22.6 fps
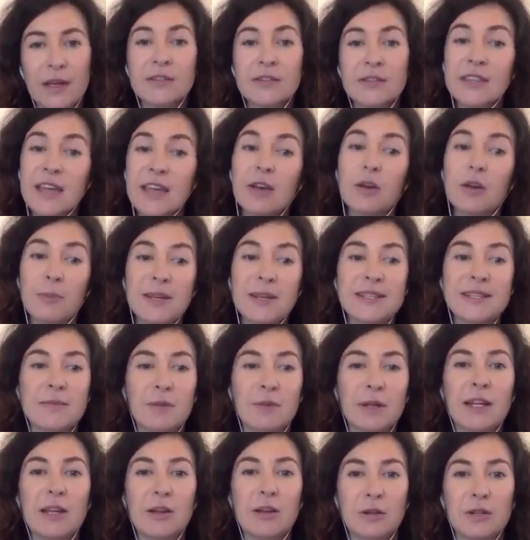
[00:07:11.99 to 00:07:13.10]
So that could be some
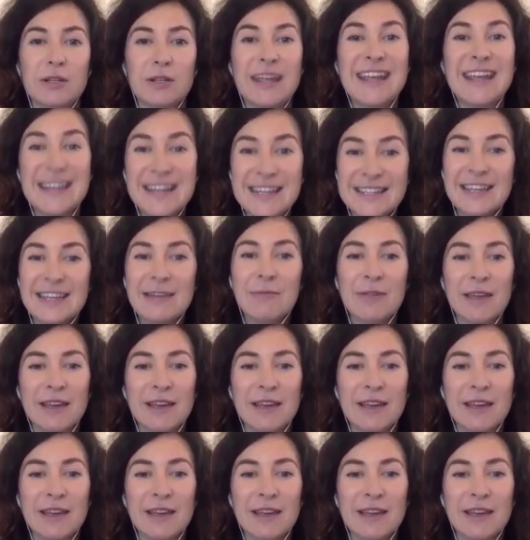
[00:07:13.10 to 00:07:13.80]
really good, easy